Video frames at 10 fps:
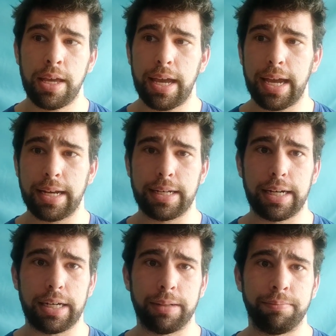and
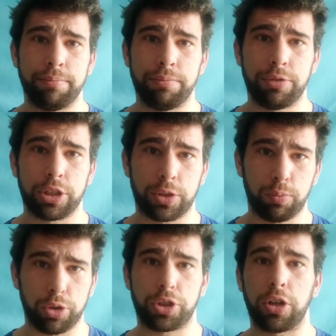
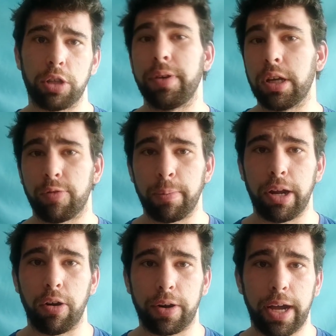we'll start the video from
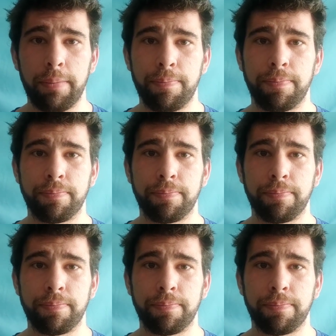here, okay?